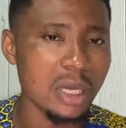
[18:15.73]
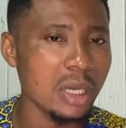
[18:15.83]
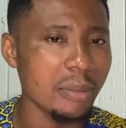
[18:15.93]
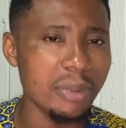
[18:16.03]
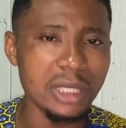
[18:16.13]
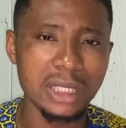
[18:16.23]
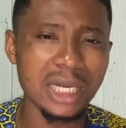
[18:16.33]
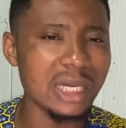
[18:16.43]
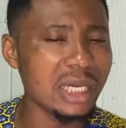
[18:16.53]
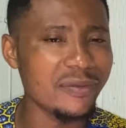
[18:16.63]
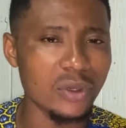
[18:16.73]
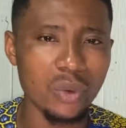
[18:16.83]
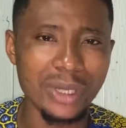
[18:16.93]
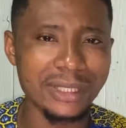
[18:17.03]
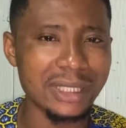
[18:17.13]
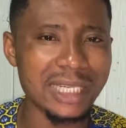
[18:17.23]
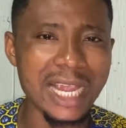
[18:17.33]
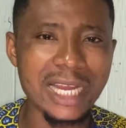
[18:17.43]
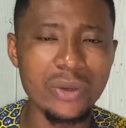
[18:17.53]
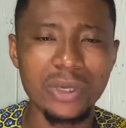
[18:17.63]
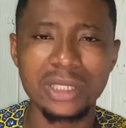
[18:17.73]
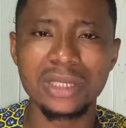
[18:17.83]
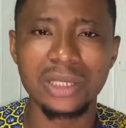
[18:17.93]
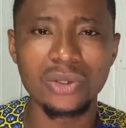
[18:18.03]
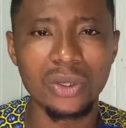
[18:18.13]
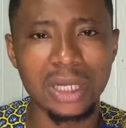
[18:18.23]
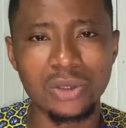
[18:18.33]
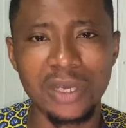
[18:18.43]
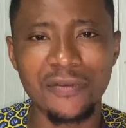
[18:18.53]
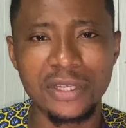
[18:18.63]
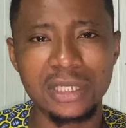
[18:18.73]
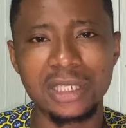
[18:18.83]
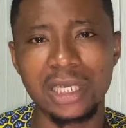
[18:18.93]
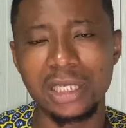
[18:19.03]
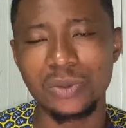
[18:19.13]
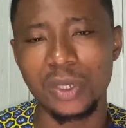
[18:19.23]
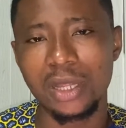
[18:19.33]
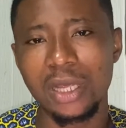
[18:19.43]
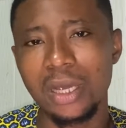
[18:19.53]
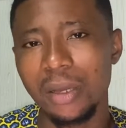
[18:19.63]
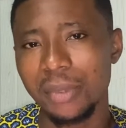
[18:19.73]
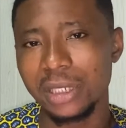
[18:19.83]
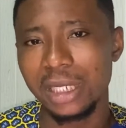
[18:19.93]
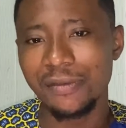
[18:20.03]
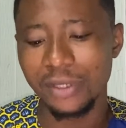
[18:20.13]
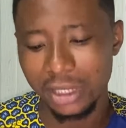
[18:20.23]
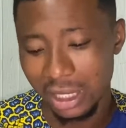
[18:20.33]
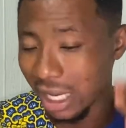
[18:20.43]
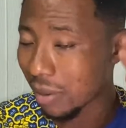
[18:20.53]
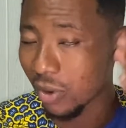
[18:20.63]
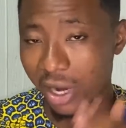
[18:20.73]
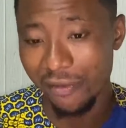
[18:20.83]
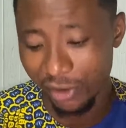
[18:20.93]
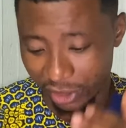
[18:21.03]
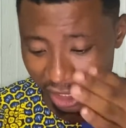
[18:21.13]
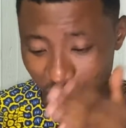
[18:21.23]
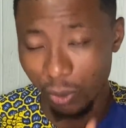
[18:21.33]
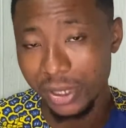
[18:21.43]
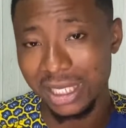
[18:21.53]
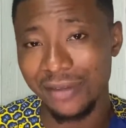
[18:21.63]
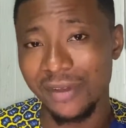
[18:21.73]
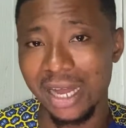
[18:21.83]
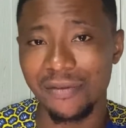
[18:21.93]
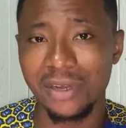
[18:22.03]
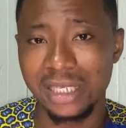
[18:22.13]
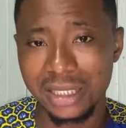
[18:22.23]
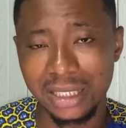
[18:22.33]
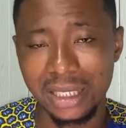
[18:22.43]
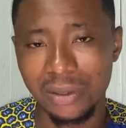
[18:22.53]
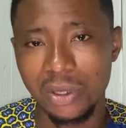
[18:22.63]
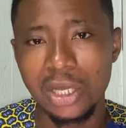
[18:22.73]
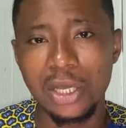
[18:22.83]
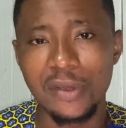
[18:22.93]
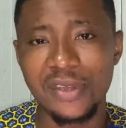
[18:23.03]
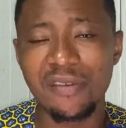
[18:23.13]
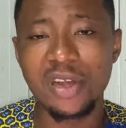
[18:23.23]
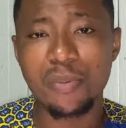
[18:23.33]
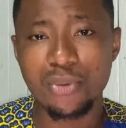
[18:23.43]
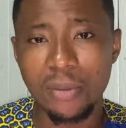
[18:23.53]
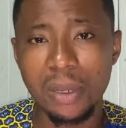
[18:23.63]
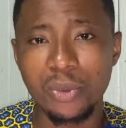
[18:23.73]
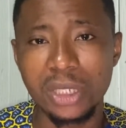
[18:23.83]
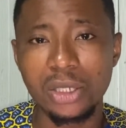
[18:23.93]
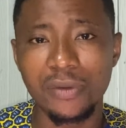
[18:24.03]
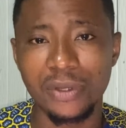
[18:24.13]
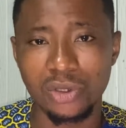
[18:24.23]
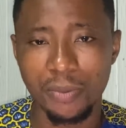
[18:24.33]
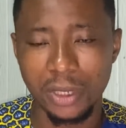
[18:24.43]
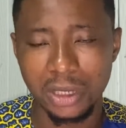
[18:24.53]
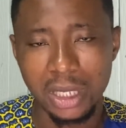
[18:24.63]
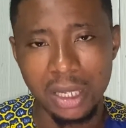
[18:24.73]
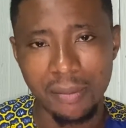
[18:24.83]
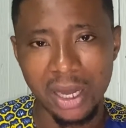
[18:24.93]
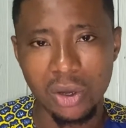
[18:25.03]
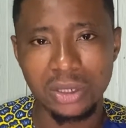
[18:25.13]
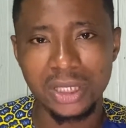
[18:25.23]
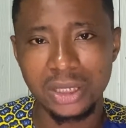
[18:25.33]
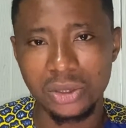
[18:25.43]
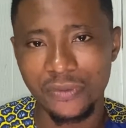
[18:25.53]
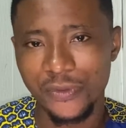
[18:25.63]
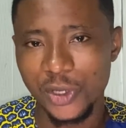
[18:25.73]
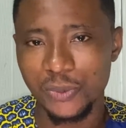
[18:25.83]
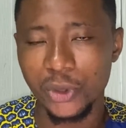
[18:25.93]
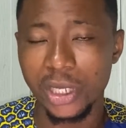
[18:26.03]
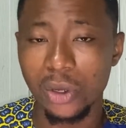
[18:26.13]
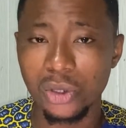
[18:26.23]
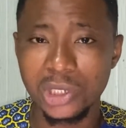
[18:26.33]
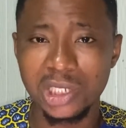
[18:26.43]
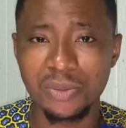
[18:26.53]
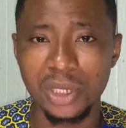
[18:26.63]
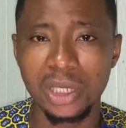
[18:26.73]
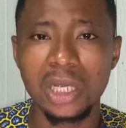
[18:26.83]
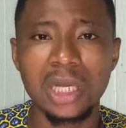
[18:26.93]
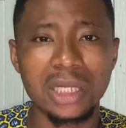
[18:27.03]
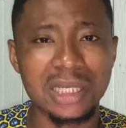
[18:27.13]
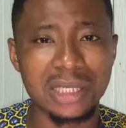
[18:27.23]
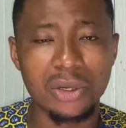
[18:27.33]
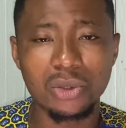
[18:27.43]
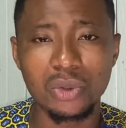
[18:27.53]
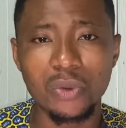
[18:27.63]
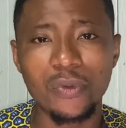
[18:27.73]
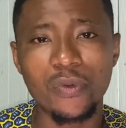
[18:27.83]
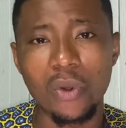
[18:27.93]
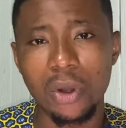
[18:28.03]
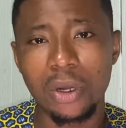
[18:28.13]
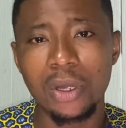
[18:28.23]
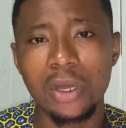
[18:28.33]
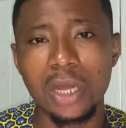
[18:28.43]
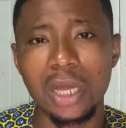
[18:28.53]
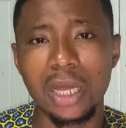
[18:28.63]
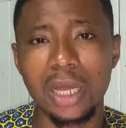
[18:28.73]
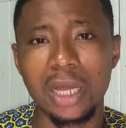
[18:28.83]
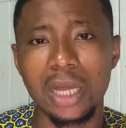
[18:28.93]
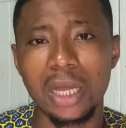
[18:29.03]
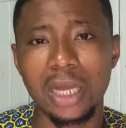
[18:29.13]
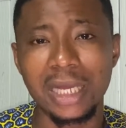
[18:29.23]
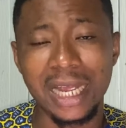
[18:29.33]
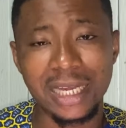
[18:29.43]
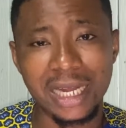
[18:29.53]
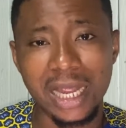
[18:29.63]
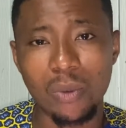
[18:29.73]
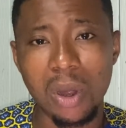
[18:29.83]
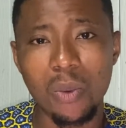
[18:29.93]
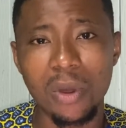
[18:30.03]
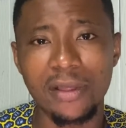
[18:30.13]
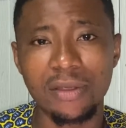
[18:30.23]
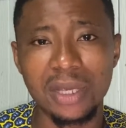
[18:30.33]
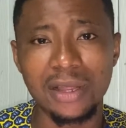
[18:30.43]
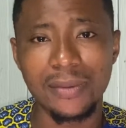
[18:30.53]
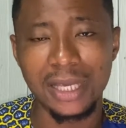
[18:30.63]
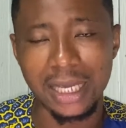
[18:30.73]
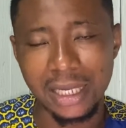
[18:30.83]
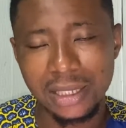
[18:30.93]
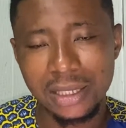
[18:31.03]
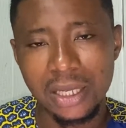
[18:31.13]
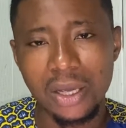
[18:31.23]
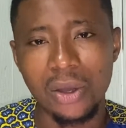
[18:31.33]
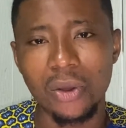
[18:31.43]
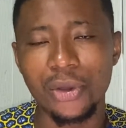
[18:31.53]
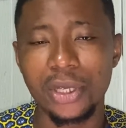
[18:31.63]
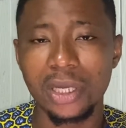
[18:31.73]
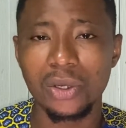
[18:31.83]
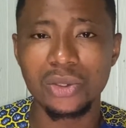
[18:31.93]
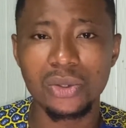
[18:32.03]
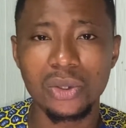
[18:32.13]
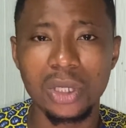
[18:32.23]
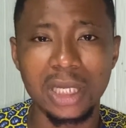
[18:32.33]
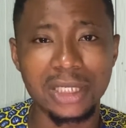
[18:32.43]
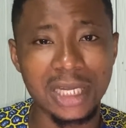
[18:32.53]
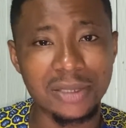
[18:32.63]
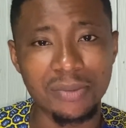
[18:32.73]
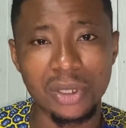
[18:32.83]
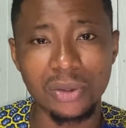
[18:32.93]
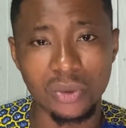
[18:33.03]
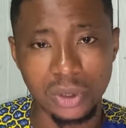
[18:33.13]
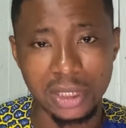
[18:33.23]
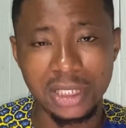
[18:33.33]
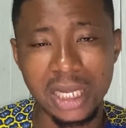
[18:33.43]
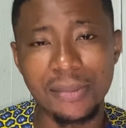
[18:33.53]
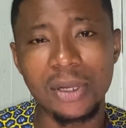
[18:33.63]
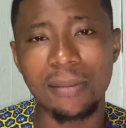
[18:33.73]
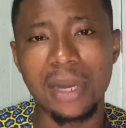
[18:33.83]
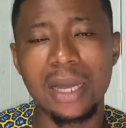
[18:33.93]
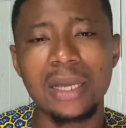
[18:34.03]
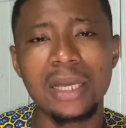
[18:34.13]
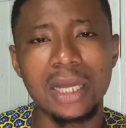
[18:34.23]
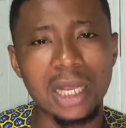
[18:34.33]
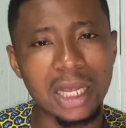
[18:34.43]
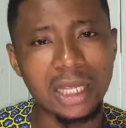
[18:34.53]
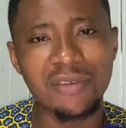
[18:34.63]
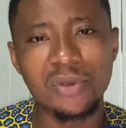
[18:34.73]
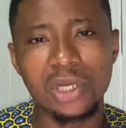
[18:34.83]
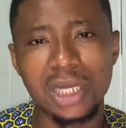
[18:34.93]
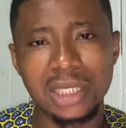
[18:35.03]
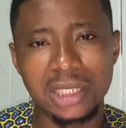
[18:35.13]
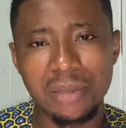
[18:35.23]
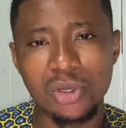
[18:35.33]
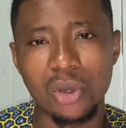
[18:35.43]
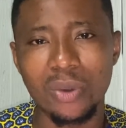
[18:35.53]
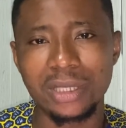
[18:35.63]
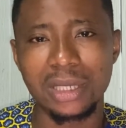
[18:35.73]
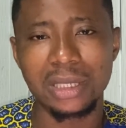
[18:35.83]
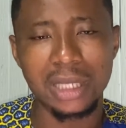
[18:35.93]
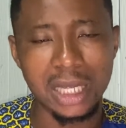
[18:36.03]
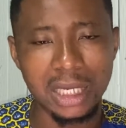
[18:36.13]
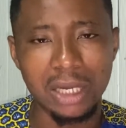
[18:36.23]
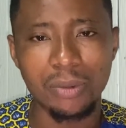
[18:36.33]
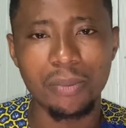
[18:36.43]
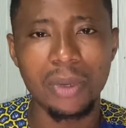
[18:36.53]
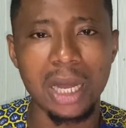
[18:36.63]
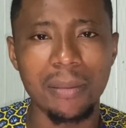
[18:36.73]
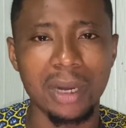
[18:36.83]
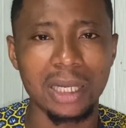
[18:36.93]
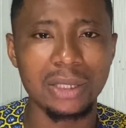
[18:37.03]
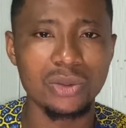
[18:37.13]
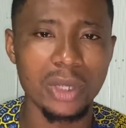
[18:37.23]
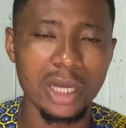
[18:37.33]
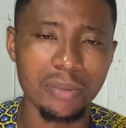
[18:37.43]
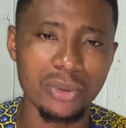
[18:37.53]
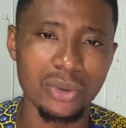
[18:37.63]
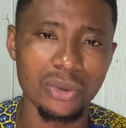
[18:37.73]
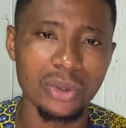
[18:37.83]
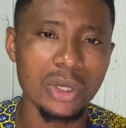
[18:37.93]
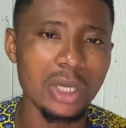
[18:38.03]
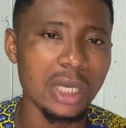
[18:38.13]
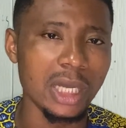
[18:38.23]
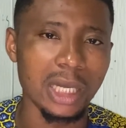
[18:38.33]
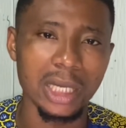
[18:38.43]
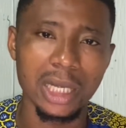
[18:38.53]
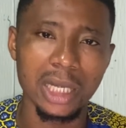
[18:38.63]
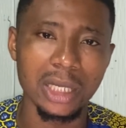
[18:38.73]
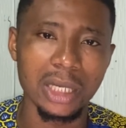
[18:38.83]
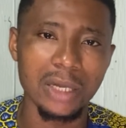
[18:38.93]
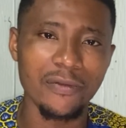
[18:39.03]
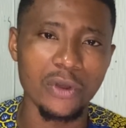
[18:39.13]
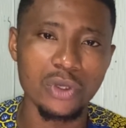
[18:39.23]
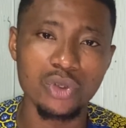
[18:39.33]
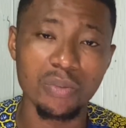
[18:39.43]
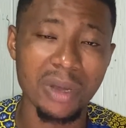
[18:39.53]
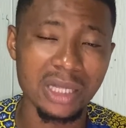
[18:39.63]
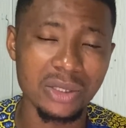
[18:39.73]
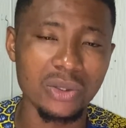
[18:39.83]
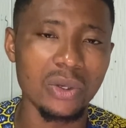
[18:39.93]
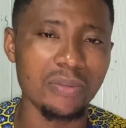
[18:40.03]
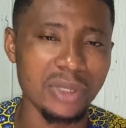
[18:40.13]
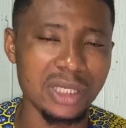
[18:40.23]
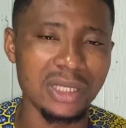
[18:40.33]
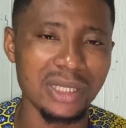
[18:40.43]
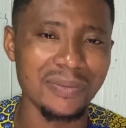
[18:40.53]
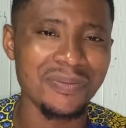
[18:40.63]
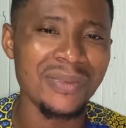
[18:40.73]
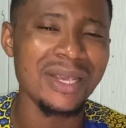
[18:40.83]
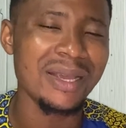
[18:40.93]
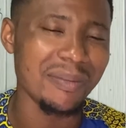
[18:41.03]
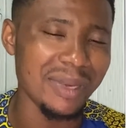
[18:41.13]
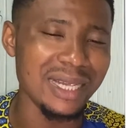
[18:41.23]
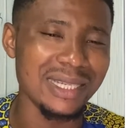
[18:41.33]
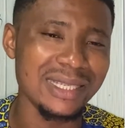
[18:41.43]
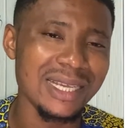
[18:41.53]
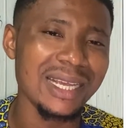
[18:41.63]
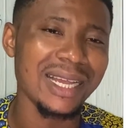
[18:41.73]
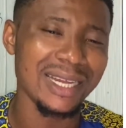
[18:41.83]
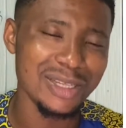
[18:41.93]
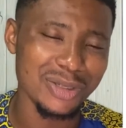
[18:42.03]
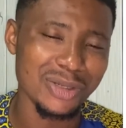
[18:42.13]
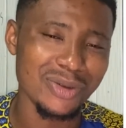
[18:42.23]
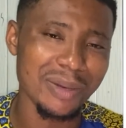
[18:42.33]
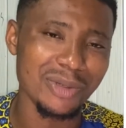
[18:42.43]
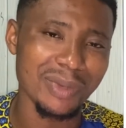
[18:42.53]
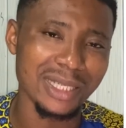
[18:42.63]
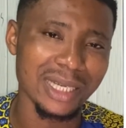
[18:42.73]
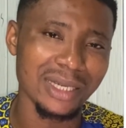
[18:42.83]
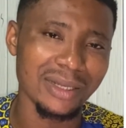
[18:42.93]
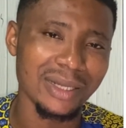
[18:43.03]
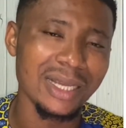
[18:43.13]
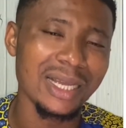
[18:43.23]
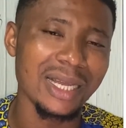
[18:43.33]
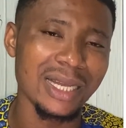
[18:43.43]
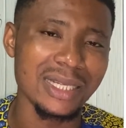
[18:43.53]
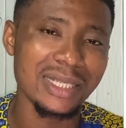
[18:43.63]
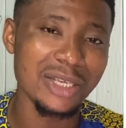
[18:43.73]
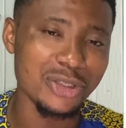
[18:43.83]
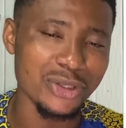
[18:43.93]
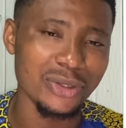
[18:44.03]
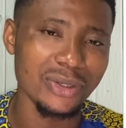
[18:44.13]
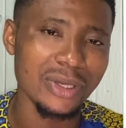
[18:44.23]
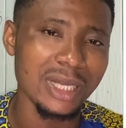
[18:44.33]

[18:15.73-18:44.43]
Please kindly leave your questions, any questions at all that you are facing challenge with. Please leave it among the topics that I've listed now. If you have any problem with any of the topics, my contact is on Facebook. You can contact me at 02499113338, or you can also chat me on the same number. Let's send me your questions, and I'm glad to help you and for you to pass your BECE. Please kindly subscribe to my channel and stay tuned.